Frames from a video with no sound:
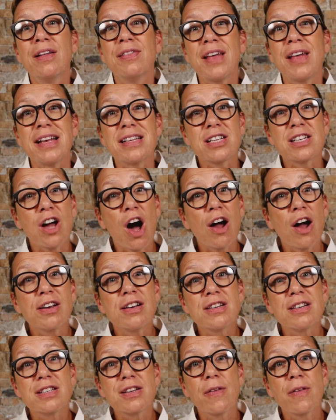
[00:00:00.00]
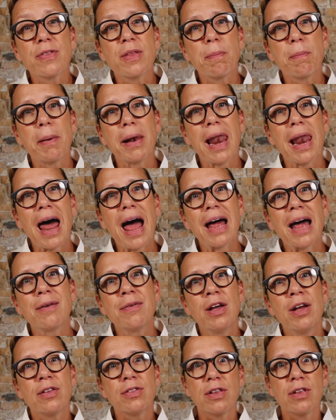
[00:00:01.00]
There's guidance on the
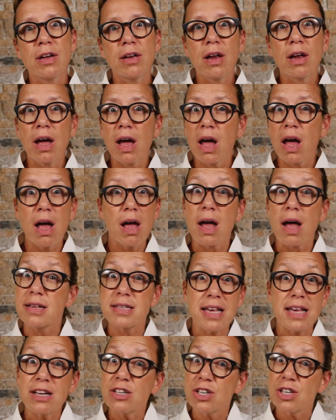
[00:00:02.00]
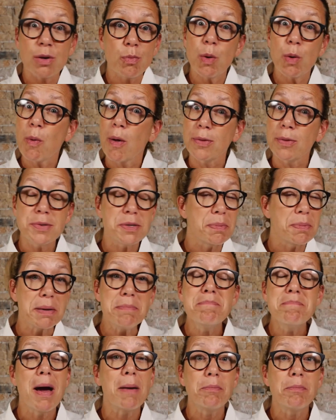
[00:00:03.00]
plan that essentially we want them to be
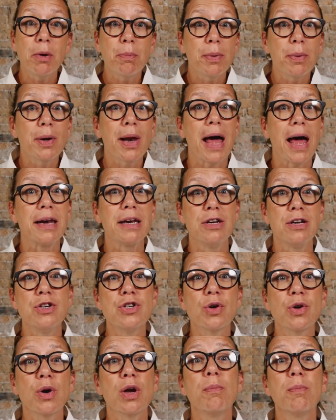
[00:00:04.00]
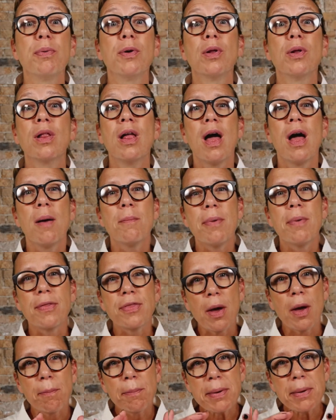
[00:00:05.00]
memorable and enjoyable, but
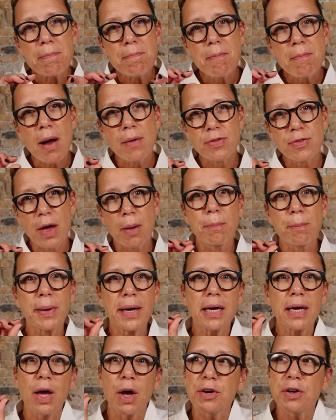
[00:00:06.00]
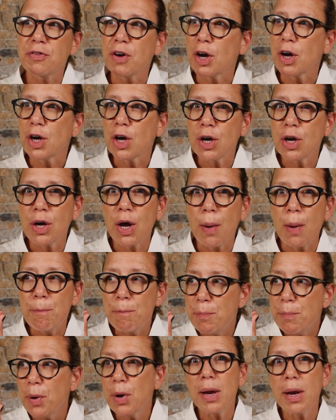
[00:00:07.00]
there'll be kind of a
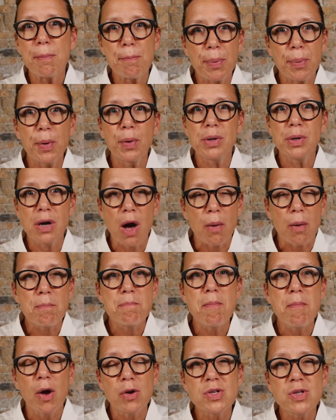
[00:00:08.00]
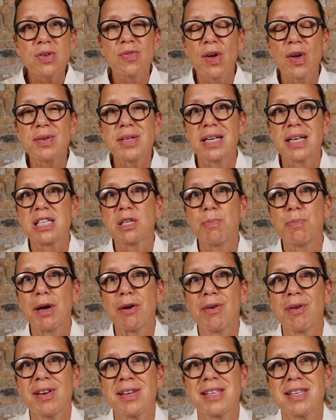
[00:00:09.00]
bullet point on most of those
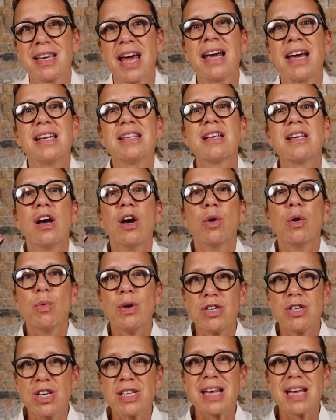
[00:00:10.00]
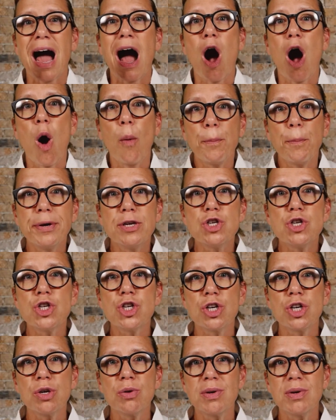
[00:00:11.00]
experience days, which is our
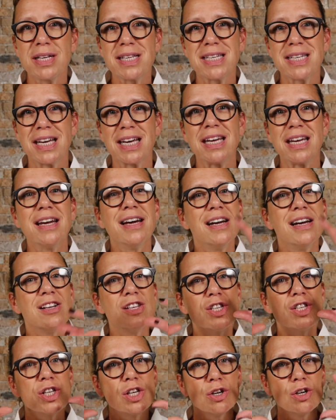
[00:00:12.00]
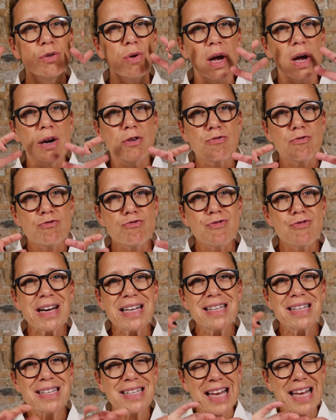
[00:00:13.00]
opportunity to
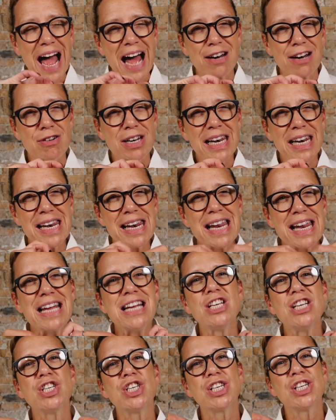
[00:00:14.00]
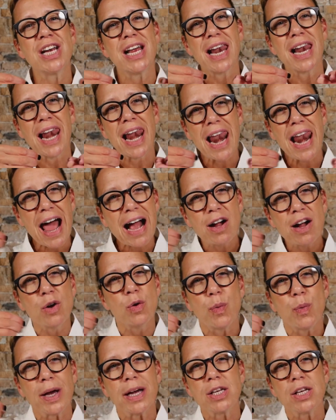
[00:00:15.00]
rinse and leach
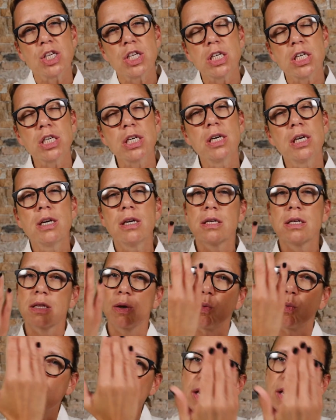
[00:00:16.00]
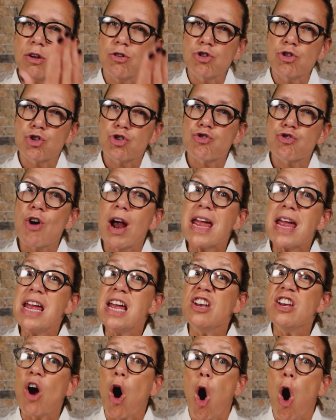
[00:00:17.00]
language that we can
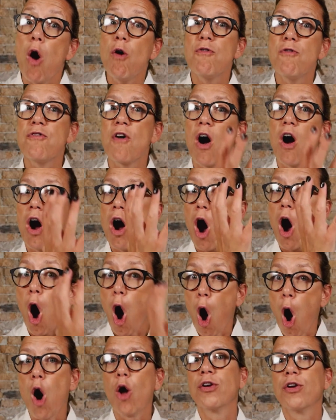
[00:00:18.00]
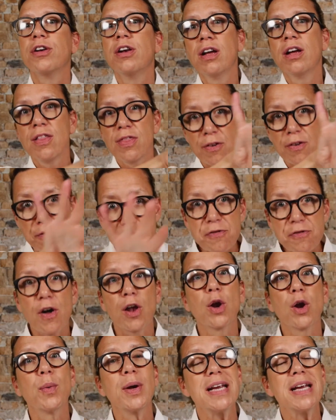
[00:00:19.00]
trade off on the
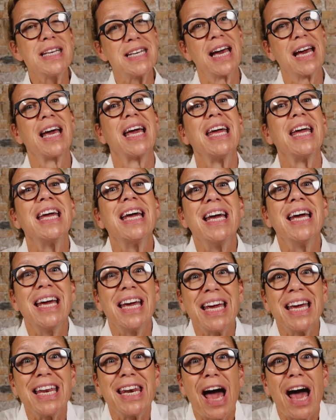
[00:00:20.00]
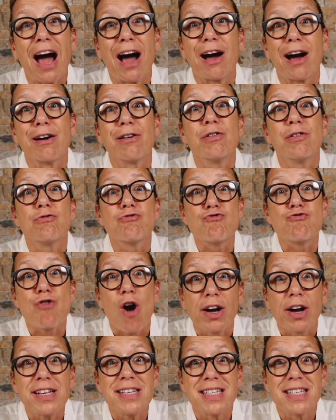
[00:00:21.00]
following day in our
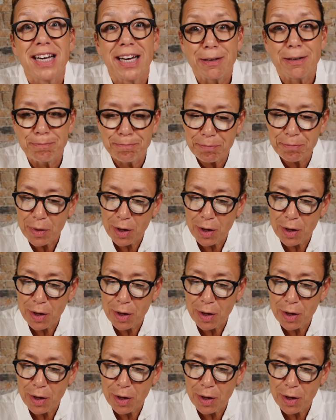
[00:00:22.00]
writing.